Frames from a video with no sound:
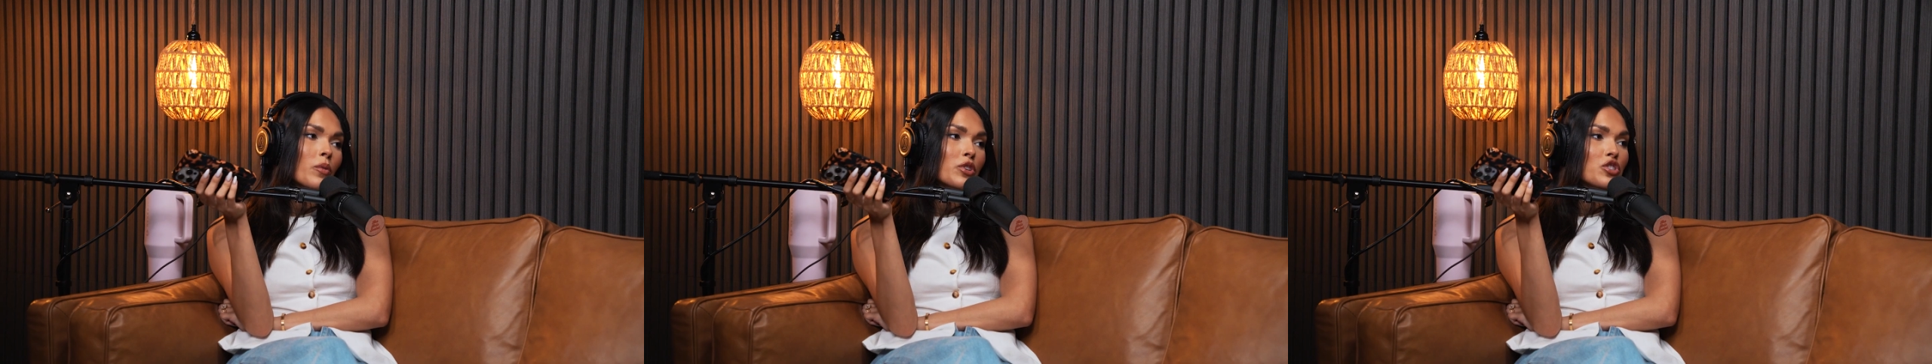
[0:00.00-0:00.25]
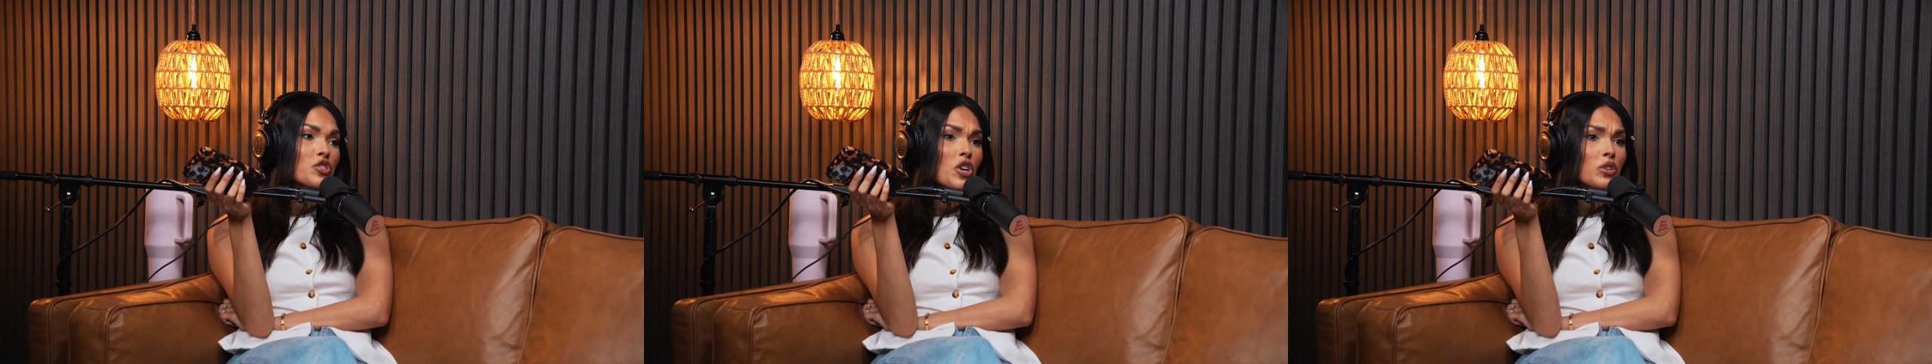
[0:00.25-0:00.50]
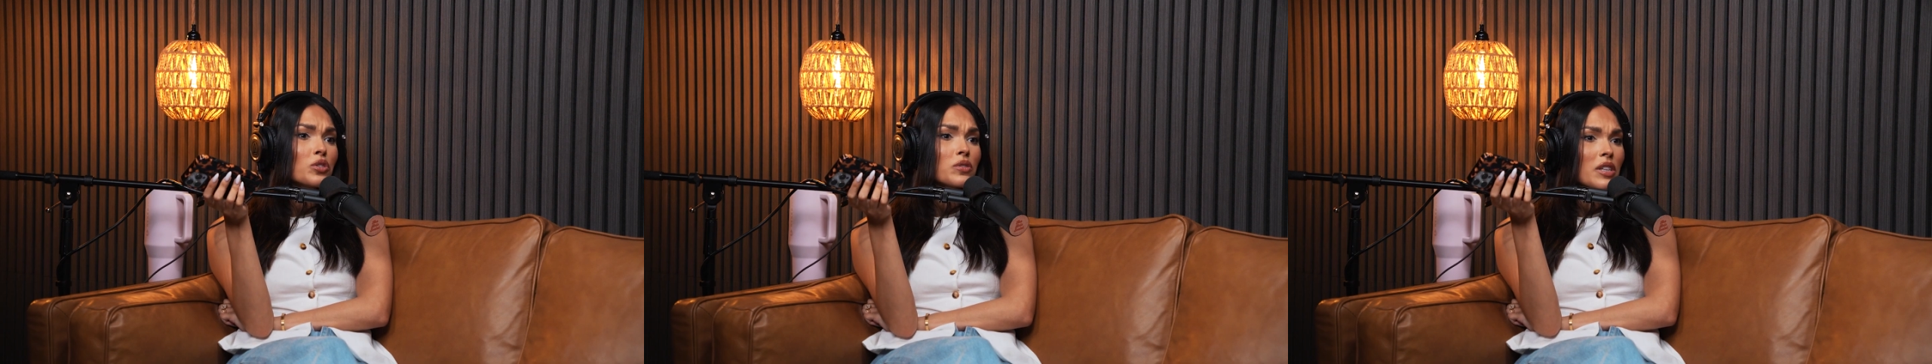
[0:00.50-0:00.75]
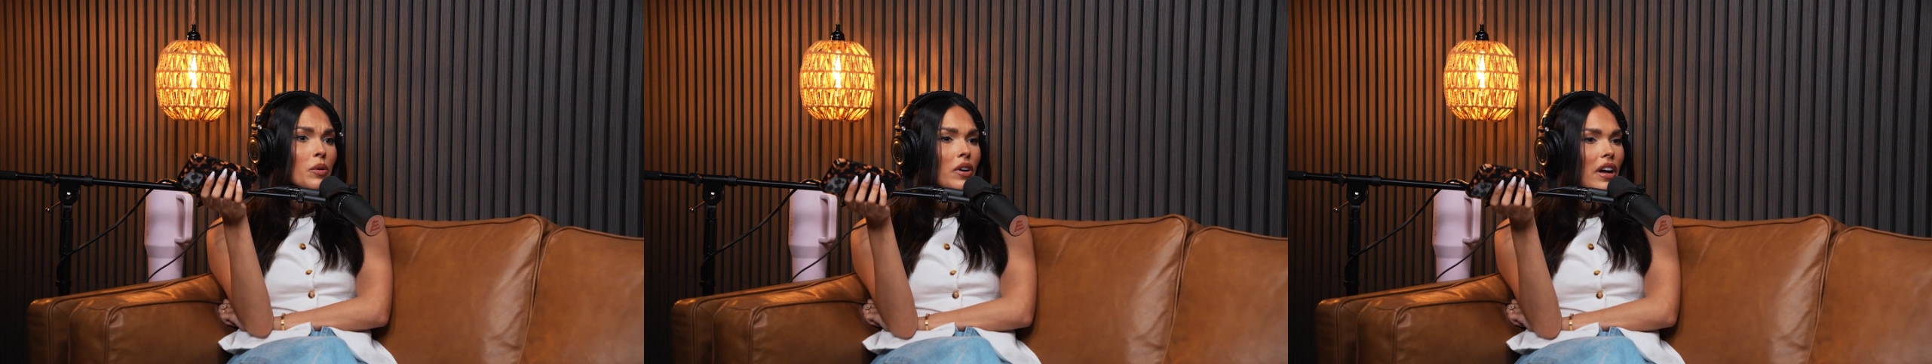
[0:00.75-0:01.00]
which Jojo
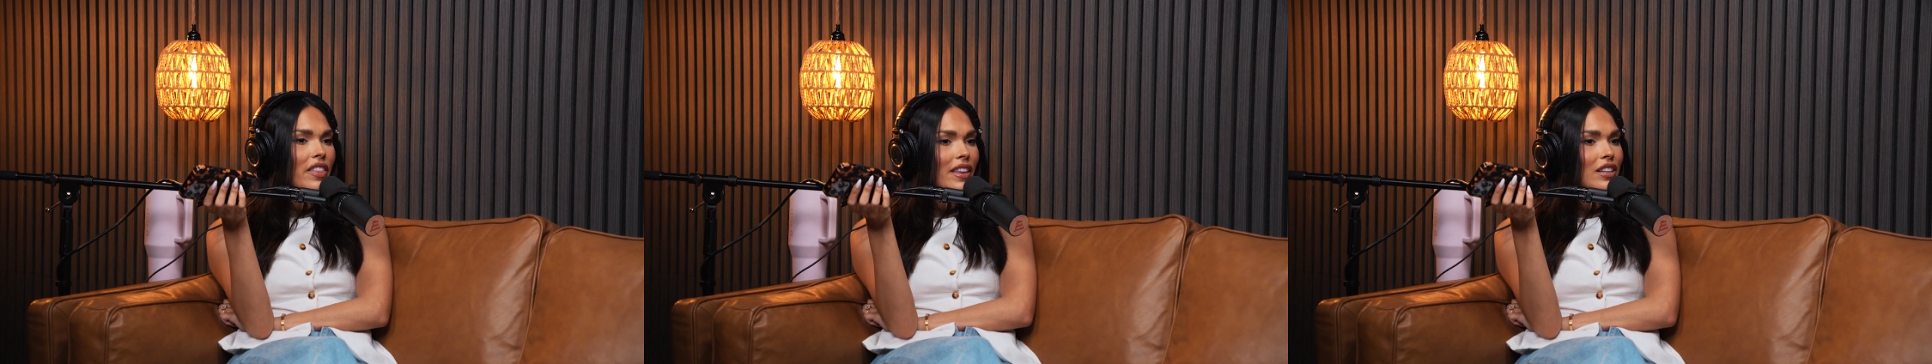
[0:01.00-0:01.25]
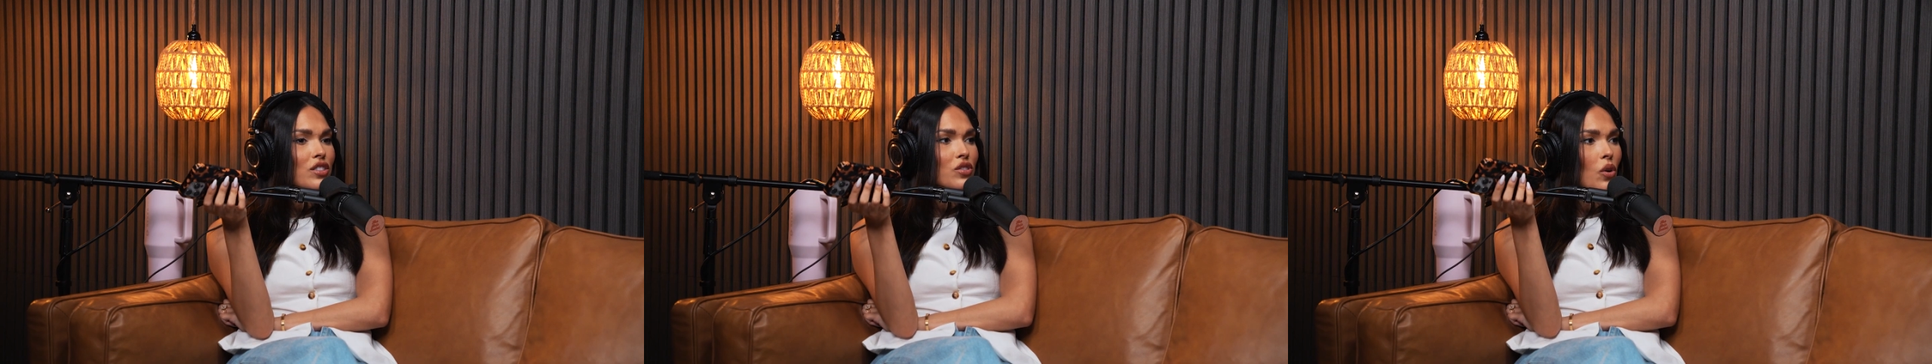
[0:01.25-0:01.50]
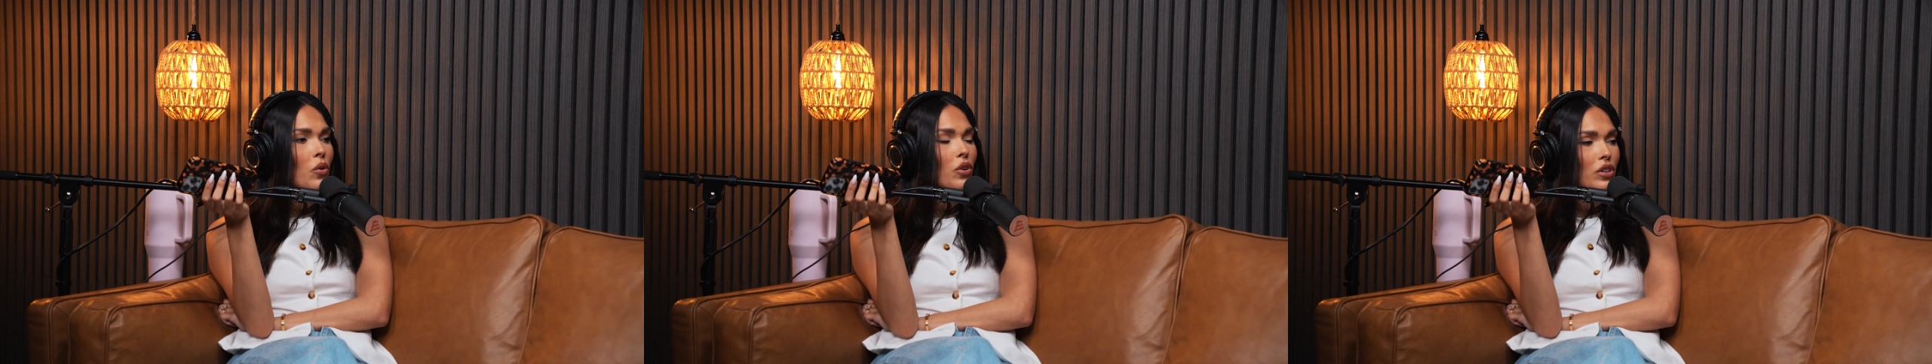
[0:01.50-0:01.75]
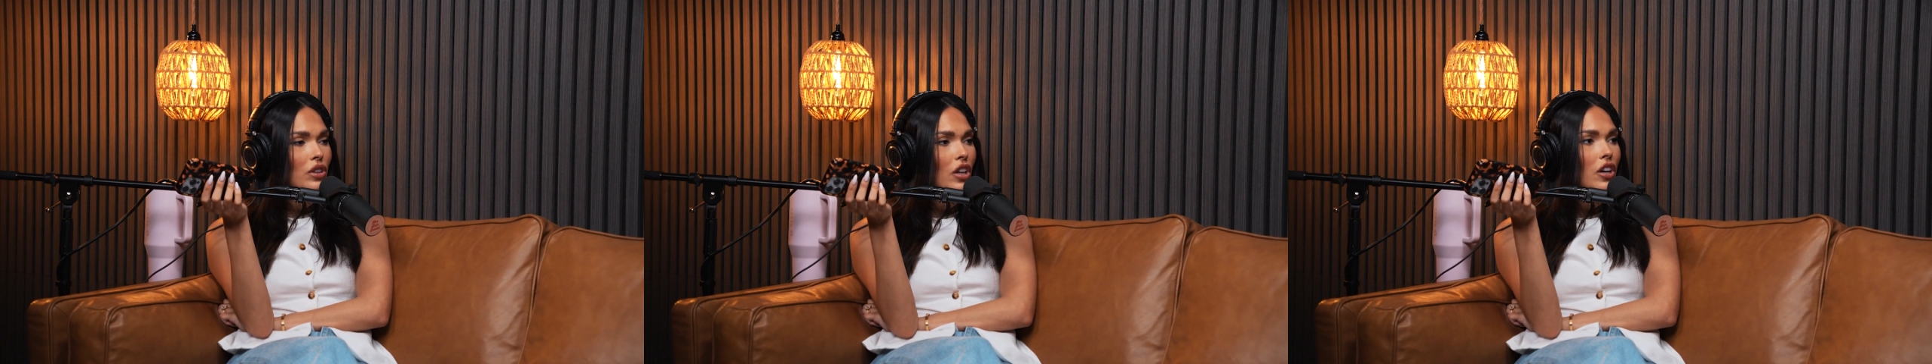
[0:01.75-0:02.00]
Siwa I think stole
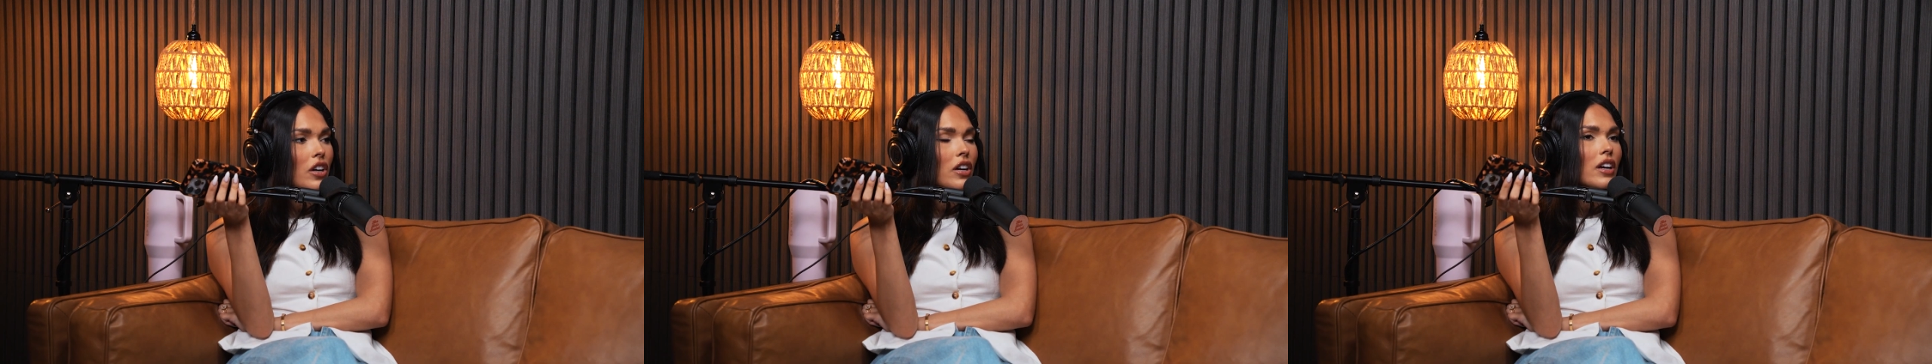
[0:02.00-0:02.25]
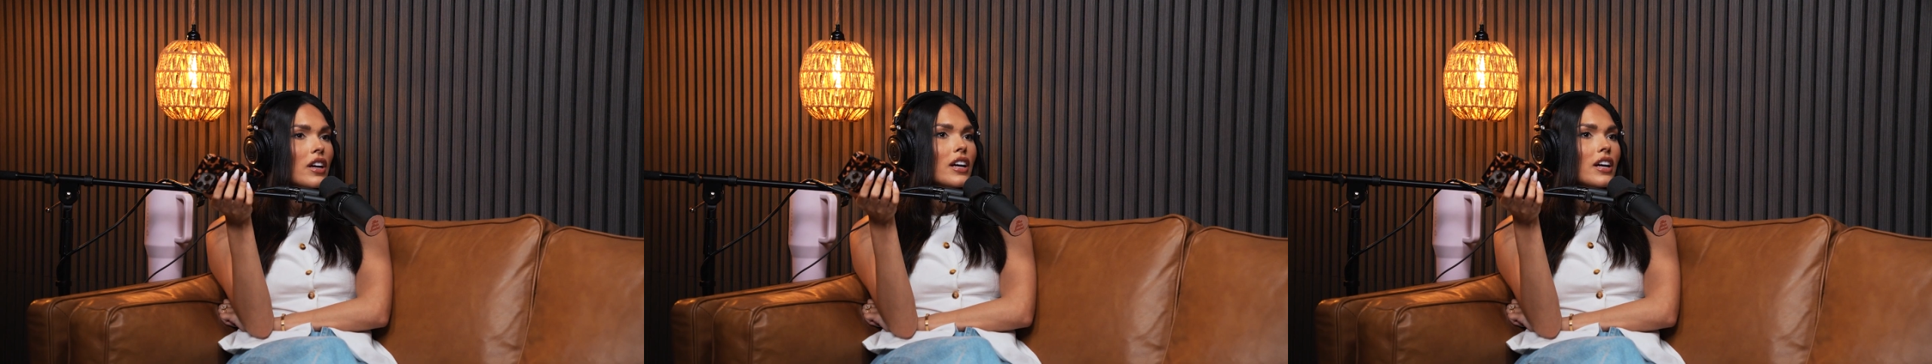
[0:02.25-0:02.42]
her look